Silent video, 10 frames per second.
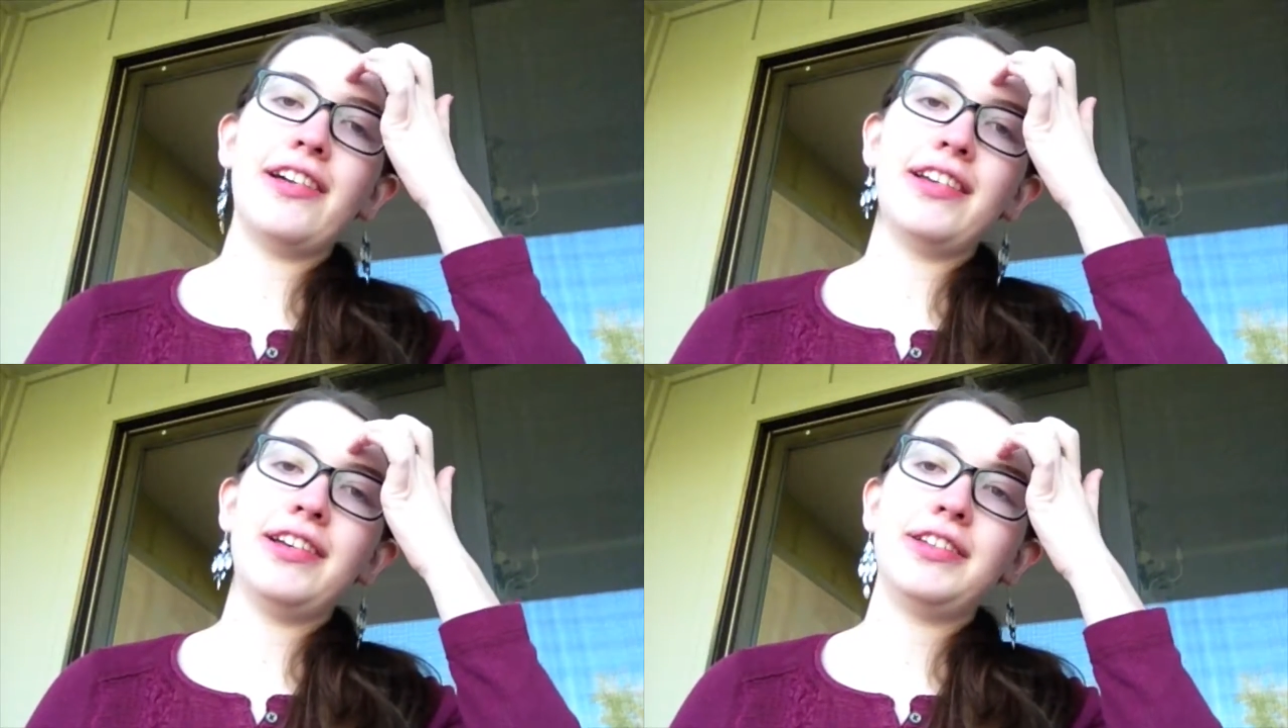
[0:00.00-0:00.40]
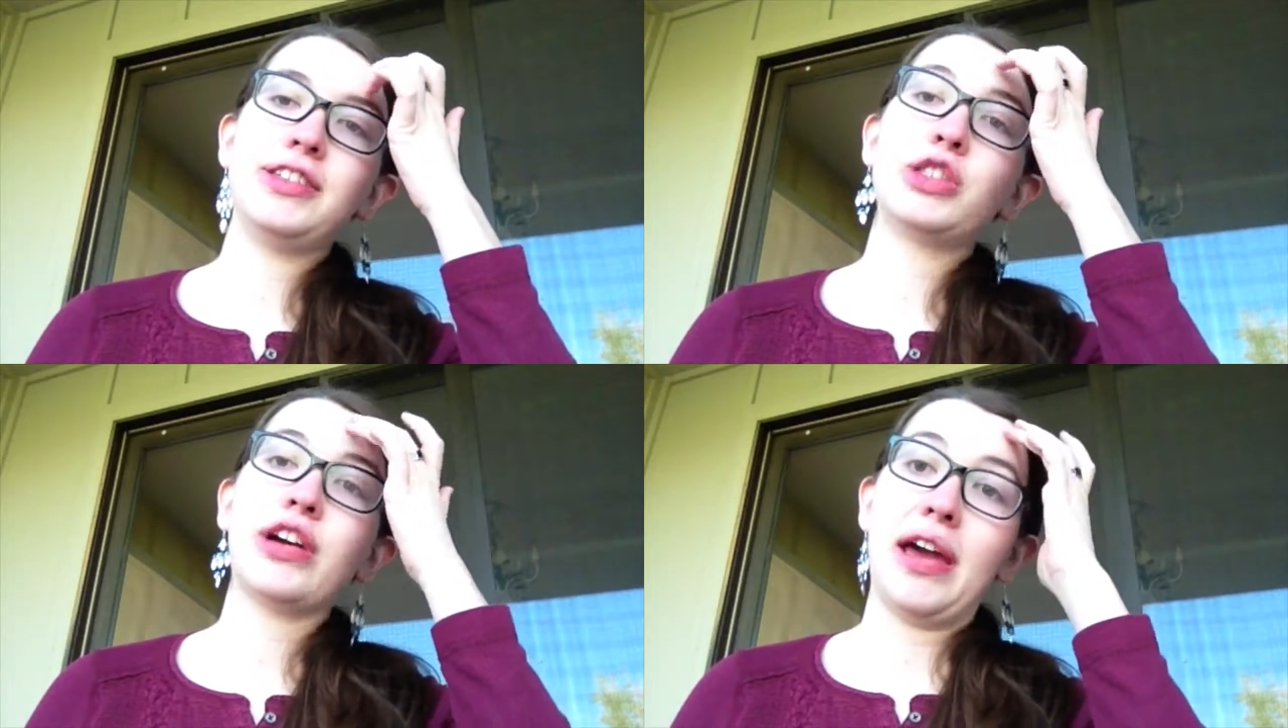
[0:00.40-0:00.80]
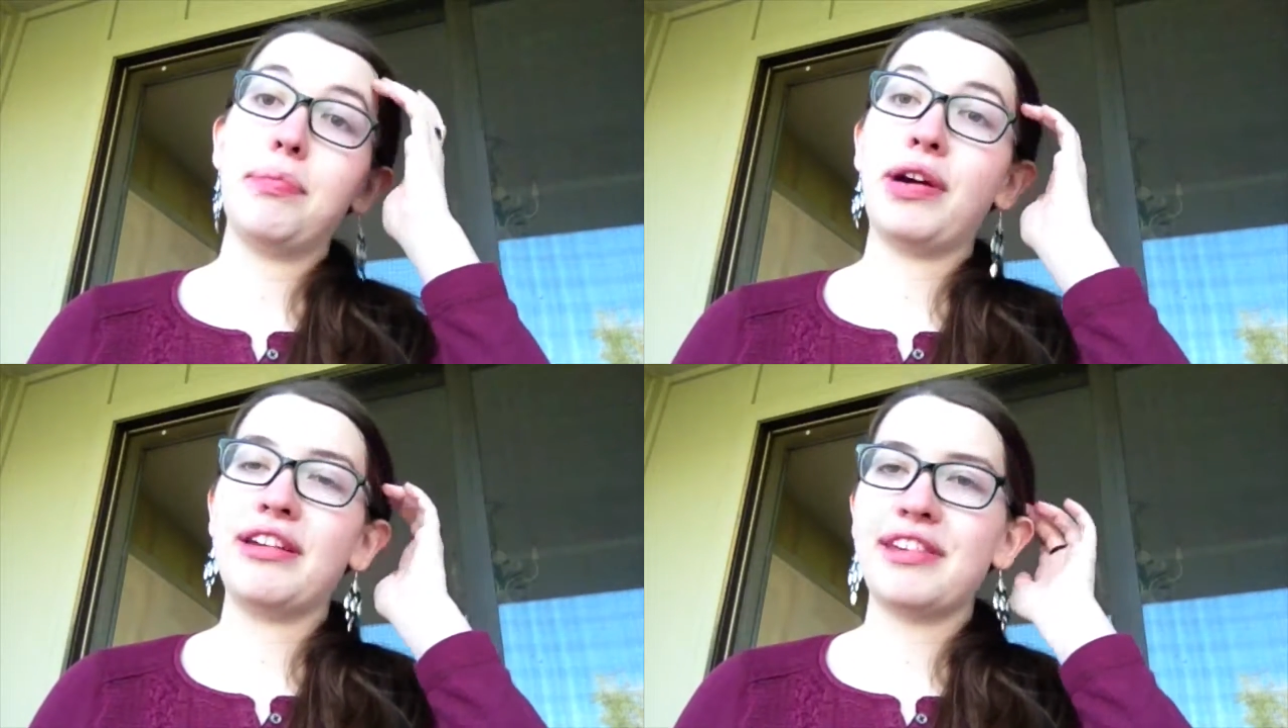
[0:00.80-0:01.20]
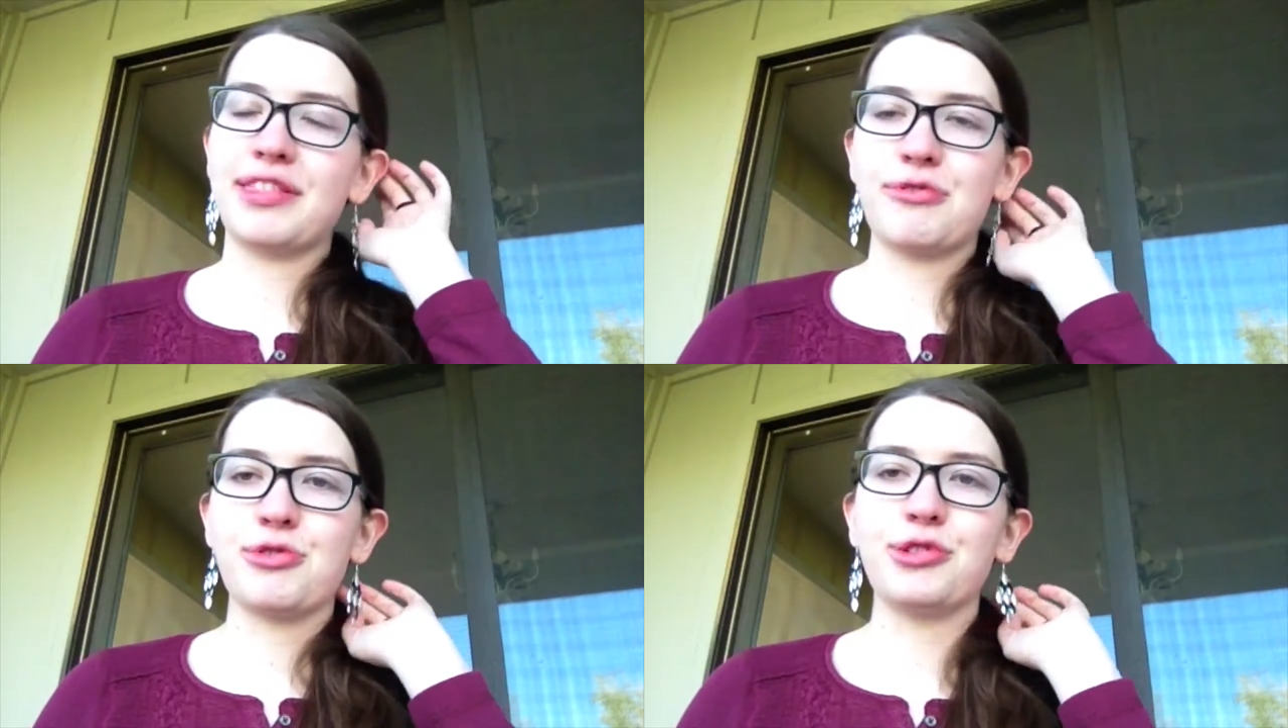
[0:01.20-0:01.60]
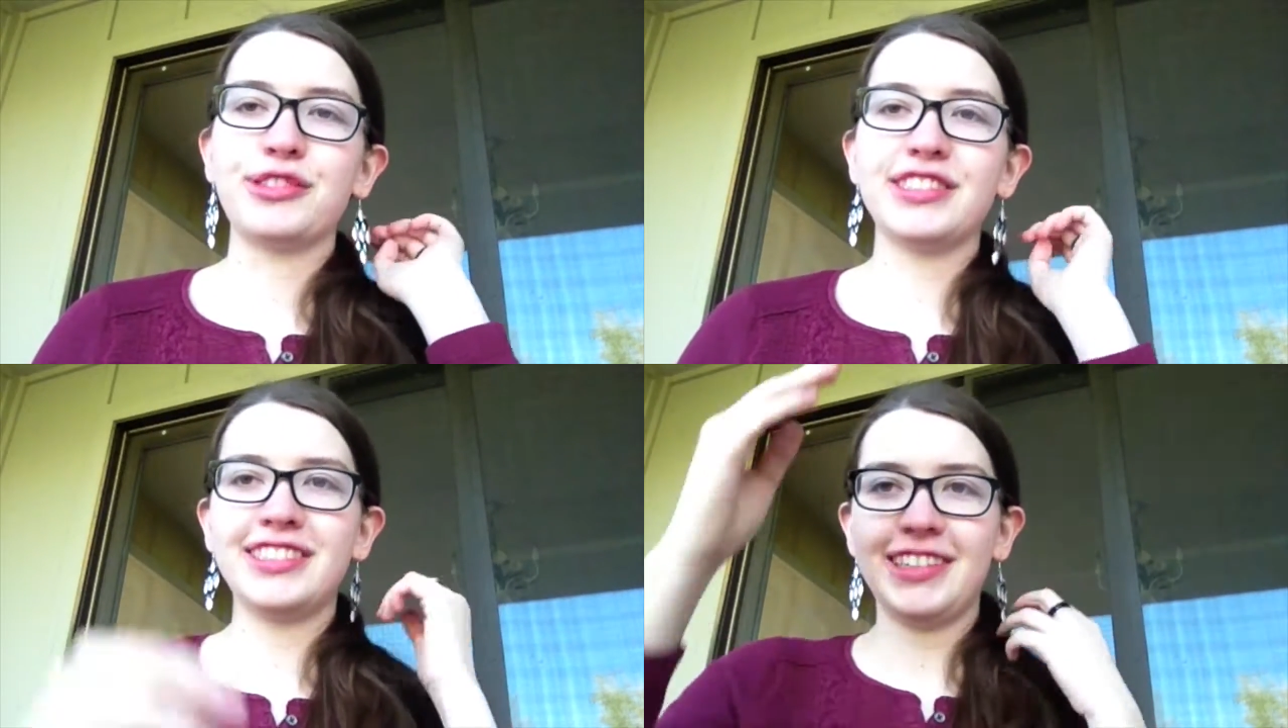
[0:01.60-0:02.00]
I'll try breaking the
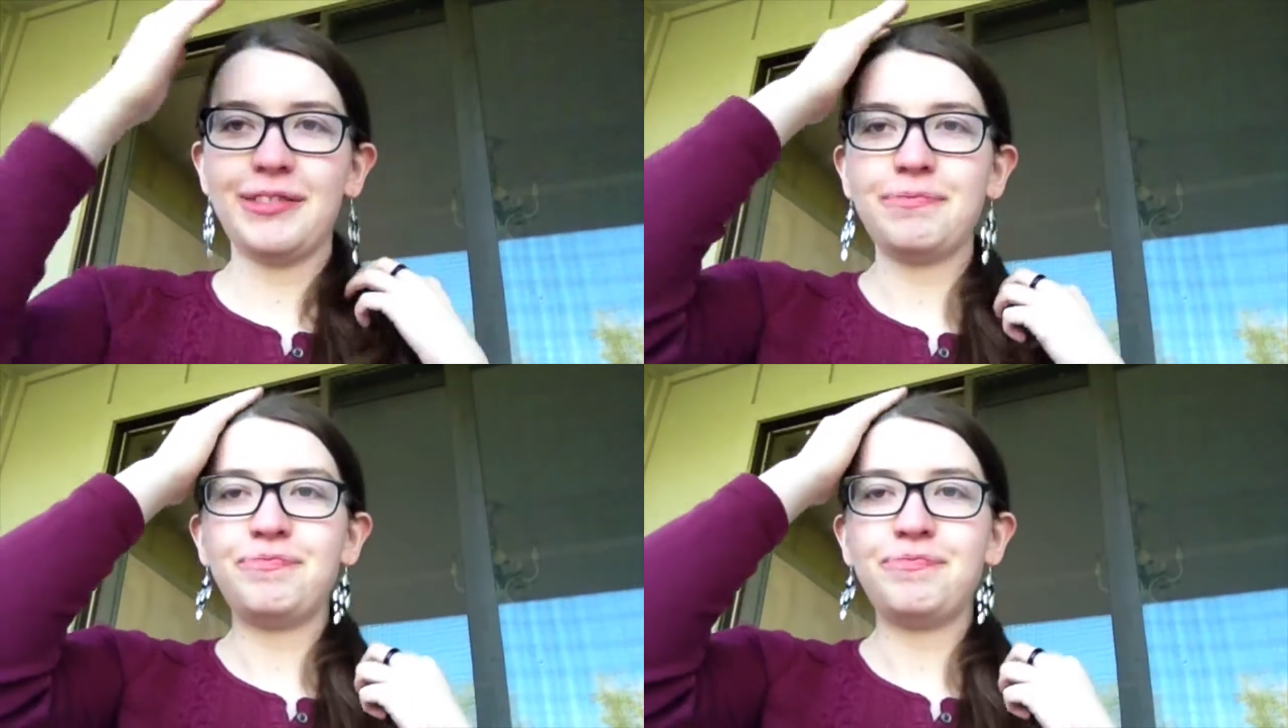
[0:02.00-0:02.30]
rules.